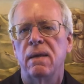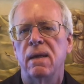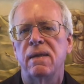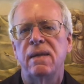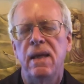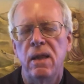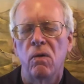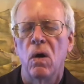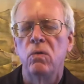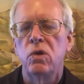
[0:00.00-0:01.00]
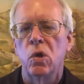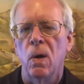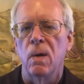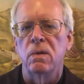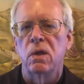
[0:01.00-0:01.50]
see their own
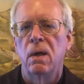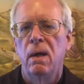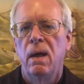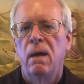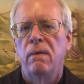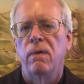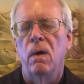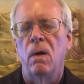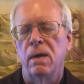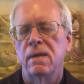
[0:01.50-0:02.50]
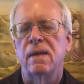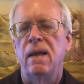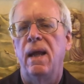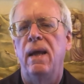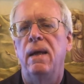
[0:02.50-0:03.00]
church for
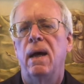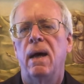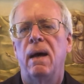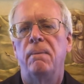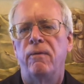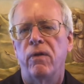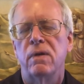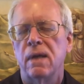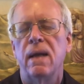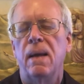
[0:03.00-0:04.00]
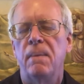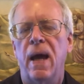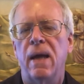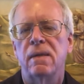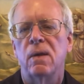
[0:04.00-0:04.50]
Sunday Mass.